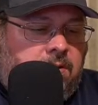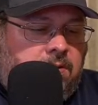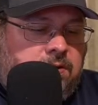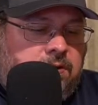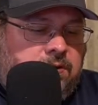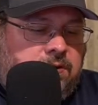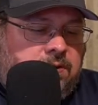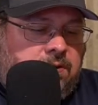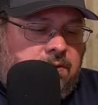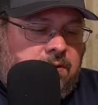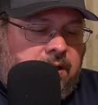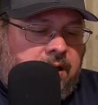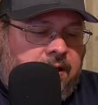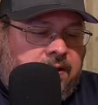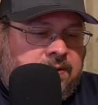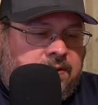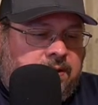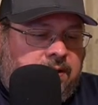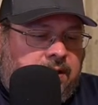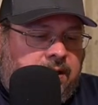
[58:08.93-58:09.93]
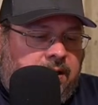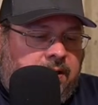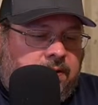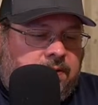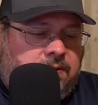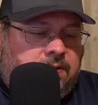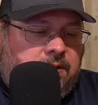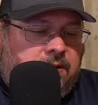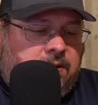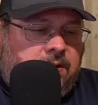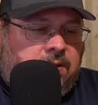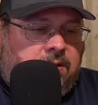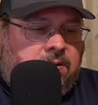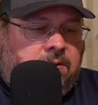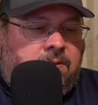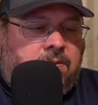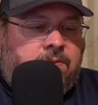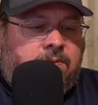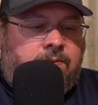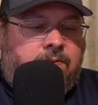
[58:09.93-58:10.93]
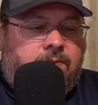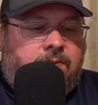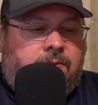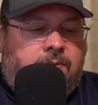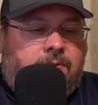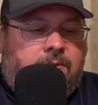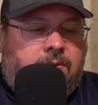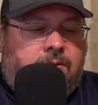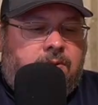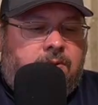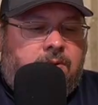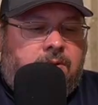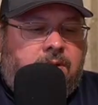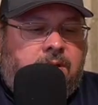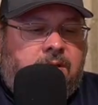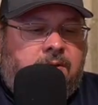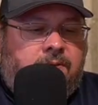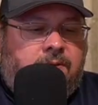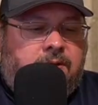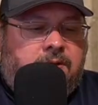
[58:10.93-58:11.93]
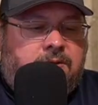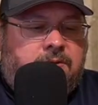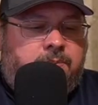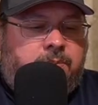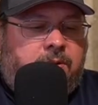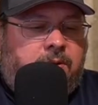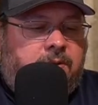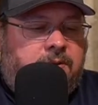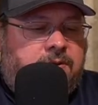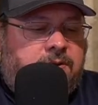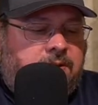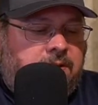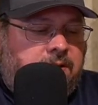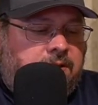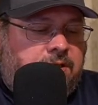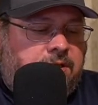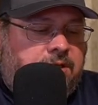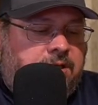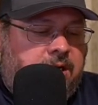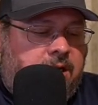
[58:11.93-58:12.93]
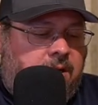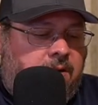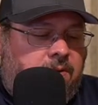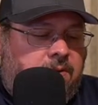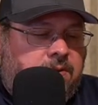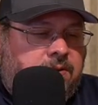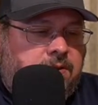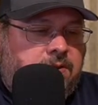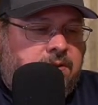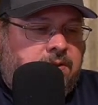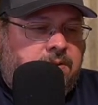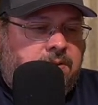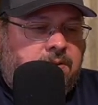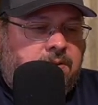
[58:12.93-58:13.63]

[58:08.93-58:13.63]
Just so you guys and gals can give this person a shout.